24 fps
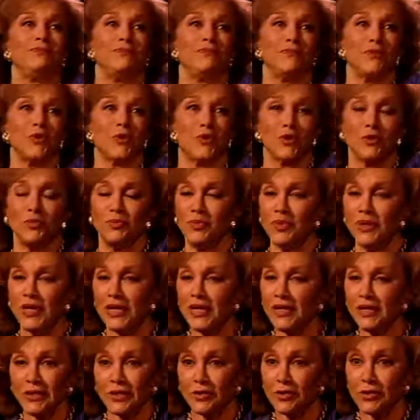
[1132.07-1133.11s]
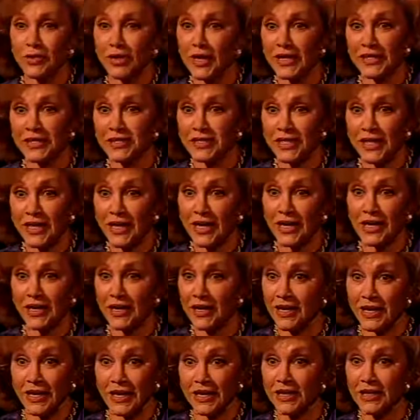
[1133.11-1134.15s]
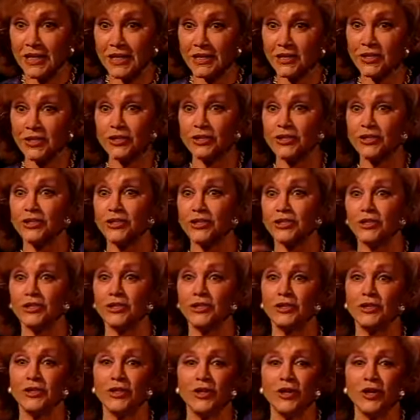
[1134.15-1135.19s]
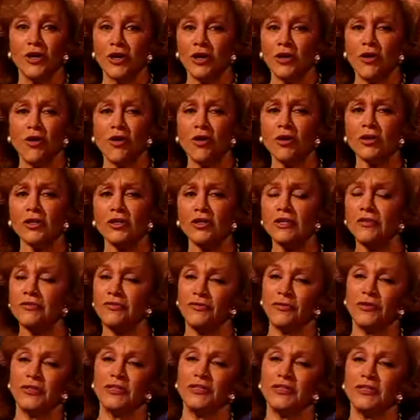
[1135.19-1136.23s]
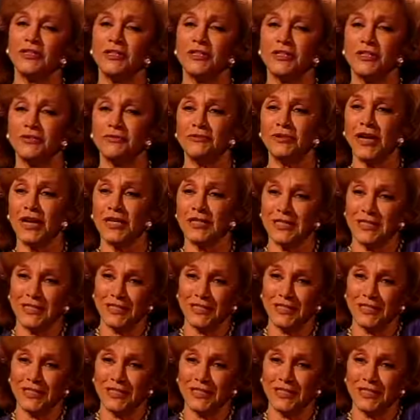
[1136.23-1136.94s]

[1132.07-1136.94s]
European, or let's say English, all the different races.